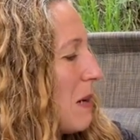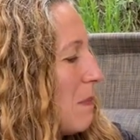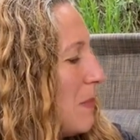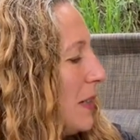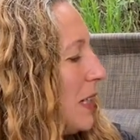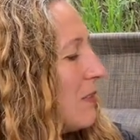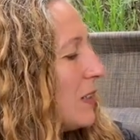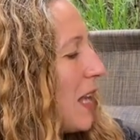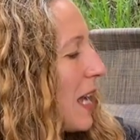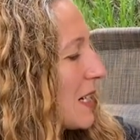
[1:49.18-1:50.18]
Millie
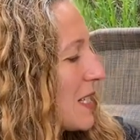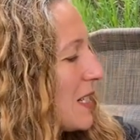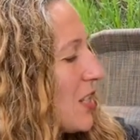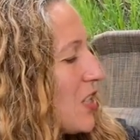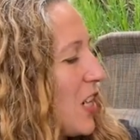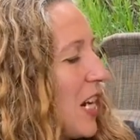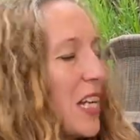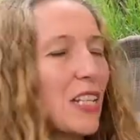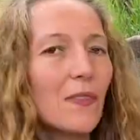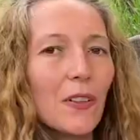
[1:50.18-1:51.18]
relaxed in the
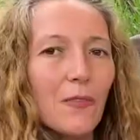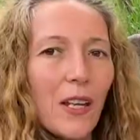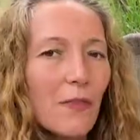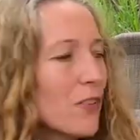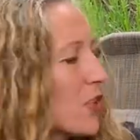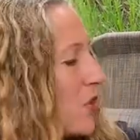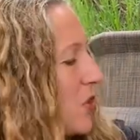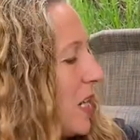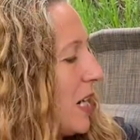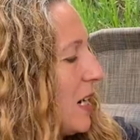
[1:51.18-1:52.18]
shade of her favourite
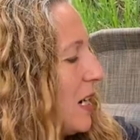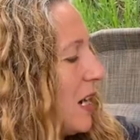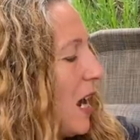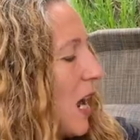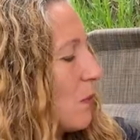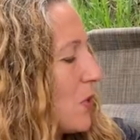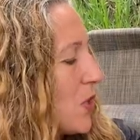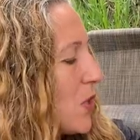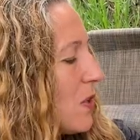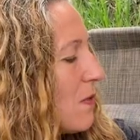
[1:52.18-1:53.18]
tree and was
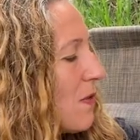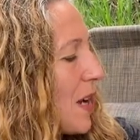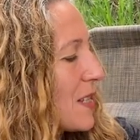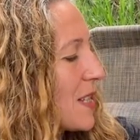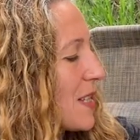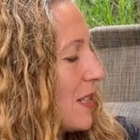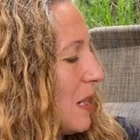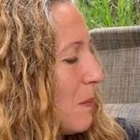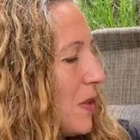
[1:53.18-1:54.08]
soon fast asleep,